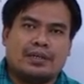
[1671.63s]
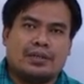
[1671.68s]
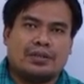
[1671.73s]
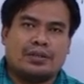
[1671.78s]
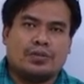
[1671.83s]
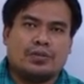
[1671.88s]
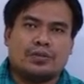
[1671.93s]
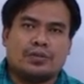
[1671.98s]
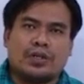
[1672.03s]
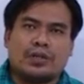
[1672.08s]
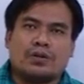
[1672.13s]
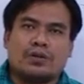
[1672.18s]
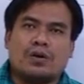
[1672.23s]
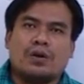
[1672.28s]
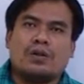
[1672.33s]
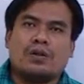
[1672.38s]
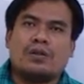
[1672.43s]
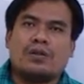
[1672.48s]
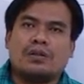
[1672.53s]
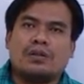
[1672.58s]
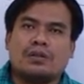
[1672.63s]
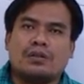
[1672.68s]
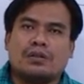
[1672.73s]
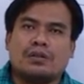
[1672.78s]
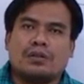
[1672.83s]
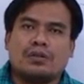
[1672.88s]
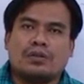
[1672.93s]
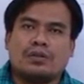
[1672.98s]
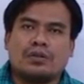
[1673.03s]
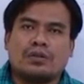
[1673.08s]
Those are called
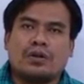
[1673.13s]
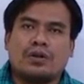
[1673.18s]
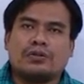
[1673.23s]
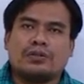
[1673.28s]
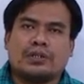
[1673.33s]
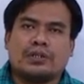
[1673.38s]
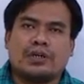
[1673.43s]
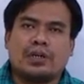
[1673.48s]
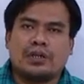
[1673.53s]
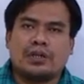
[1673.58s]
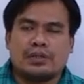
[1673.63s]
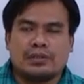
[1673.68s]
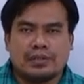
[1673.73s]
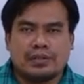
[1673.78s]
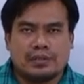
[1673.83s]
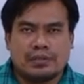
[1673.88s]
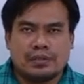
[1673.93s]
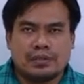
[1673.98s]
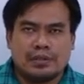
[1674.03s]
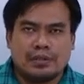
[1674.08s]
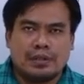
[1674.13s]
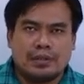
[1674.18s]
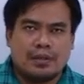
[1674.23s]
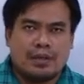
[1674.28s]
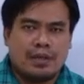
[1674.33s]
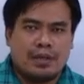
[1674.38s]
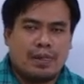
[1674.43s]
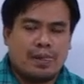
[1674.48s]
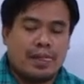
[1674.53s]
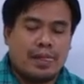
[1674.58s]
nocturnals.
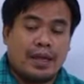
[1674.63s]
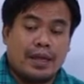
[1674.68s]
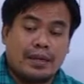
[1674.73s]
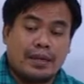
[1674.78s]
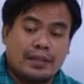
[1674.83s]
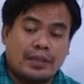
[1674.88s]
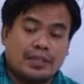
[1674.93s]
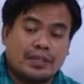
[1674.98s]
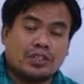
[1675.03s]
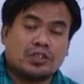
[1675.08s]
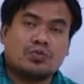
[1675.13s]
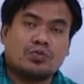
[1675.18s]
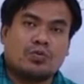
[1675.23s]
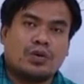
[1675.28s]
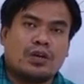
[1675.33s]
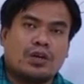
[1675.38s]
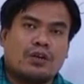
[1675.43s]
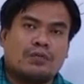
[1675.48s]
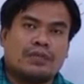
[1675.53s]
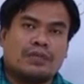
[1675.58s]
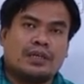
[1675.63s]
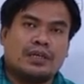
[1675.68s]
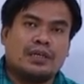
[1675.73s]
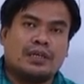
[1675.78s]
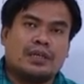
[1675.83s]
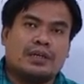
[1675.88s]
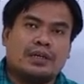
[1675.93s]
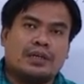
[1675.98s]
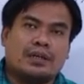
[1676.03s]
And this is one of the